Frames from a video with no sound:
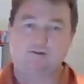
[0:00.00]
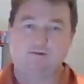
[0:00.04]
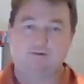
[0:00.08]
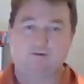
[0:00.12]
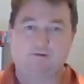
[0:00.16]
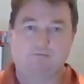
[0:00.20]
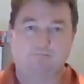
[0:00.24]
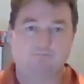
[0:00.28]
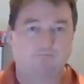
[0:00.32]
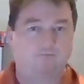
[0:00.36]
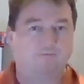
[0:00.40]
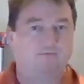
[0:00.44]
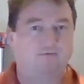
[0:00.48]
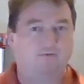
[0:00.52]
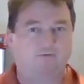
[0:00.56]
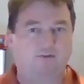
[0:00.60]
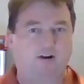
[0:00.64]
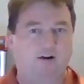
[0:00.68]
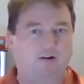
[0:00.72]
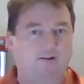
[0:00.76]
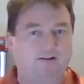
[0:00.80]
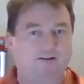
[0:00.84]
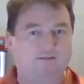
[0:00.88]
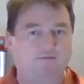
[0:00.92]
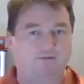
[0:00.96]
to a
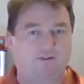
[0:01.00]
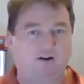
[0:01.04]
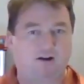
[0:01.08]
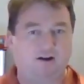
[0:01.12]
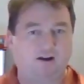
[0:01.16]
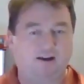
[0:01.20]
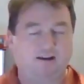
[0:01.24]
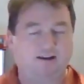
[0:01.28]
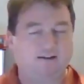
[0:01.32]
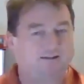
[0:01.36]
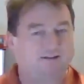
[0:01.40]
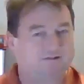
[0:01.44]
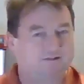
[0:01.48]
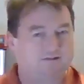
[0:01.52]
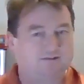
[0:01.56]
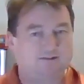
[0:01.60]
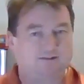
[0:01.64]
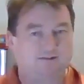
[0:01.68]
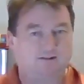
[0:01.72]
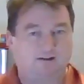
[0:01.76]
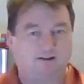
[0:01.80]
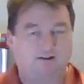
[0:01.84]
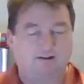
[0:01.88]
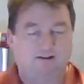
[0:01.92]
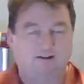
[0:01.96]
very fine
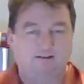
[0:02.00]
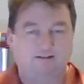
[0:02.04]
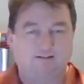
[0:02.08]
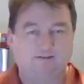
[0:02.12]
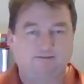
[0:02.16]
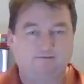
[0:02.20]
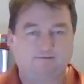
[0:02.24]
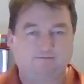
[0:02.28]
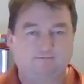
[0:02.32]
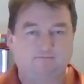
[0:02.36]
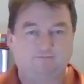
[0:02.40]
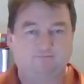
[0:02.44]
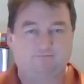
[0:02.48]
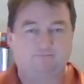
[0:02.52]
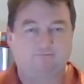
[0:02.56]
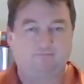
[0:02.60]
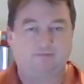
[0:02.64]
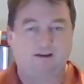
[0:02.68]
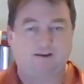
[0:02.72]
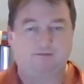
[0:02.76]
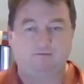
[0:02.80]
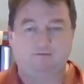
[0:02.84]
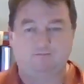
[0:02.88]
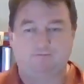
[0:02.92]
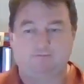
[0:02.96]

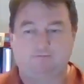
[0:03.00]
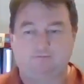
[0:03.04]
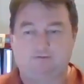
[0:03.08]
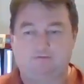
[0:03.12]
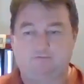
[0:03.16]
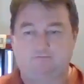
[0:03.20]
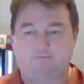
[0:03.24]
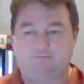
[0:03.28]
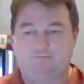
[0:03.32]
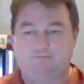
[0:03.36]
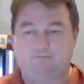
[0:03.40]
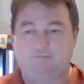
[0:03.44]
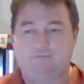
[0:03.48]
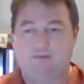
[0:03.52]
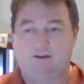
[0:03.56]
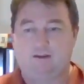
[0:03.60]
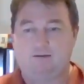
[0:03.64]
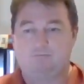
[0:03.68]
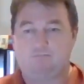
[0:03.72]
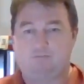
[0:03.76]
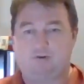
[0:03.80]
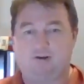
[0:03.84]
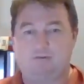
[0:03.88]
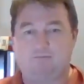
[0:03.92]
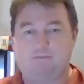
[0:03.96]
and
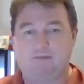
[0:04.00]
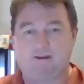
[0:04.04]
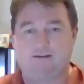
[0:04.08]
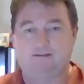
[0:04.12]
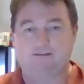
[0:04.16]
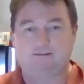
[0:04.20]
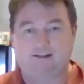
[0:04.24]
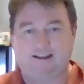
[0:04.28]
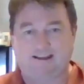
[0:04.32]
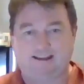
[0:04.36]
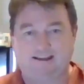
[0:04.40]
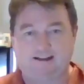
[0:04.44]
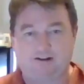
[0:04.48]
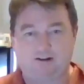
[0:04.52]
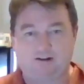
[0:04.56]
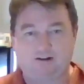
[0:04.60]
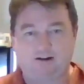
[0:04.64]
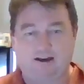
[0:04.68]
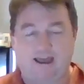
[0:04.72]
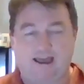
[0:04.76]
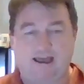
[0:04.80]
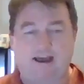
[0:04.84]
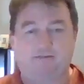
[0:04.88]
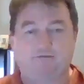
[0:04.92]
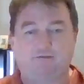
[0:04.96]
put them in
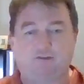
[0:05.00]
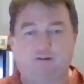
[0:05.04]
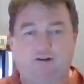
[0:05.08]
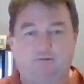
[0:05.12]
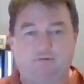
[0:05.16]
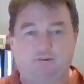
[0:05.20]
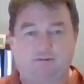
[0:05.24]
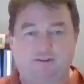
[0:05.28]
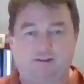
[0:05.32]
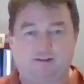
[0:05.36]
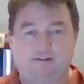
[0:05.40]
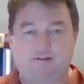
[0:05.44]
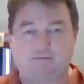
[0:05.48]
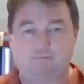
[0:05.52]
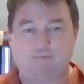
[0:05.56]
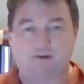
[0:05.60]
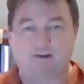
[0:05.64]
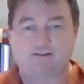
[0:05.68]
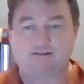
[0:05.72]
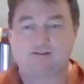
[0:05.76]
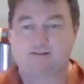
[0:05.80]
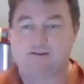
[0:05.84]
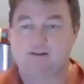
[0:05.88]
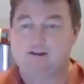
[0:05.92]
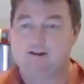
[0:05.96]
later after everything's
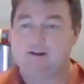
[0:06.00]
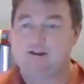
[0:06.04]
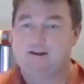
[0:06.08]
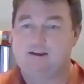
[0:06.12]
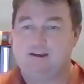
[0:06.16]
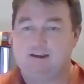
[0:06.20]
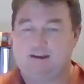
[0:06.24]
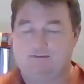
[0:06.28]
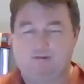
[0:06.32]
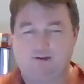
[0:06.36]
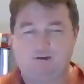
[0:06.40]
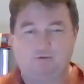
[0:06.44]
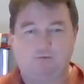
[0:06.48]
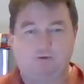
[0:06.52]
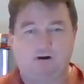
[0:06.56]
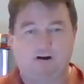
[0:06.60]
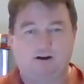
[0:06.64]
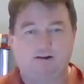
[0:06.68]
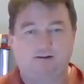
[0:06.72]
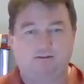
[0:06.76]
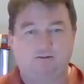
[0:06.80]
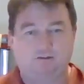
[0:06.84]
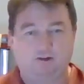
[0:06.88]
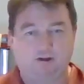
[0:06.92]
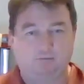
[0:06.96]
mixed if you
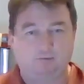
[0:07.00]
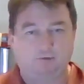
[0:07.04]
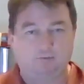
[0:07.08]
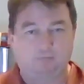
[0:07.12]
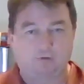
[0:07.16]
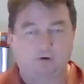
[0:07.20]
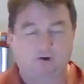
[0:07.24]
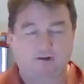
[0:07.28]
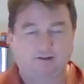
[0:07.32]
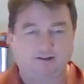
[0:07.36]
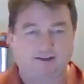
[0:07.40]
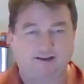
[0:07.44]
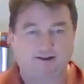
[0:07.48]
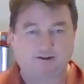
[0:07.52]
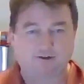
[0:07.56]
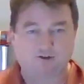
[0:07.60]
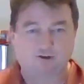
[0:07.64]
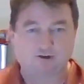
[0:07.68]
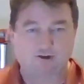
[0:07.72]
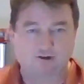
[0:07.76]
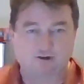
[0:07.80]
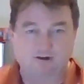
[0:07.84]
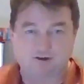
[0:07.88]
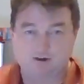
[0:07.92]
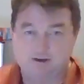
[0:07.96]
want a little bit more
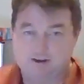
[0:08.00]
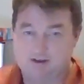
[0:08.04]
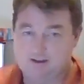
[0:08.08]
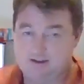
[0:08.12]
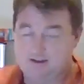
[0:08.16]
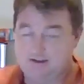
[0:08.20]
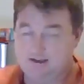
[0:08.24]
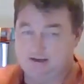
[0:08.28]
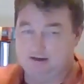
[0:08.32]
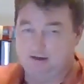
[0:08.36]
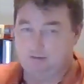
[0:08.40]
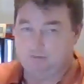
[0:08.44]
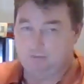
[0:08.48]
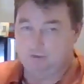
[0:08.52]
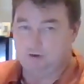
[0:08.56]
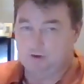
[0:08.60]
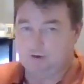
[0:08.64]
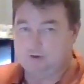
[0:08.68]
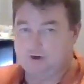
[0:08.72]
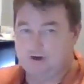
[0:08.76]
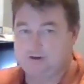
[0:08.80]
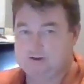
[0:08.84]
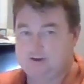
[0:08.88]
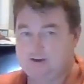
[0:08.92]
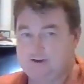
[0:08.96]
texture and a little more
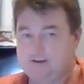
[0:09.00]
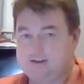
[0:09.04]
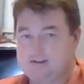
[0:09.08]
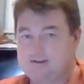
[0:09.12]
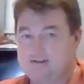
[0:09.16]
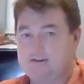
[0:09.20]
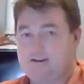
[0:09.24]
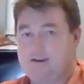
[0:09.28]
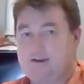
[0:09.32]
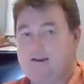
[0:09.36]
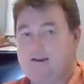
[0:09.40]
crunchiness.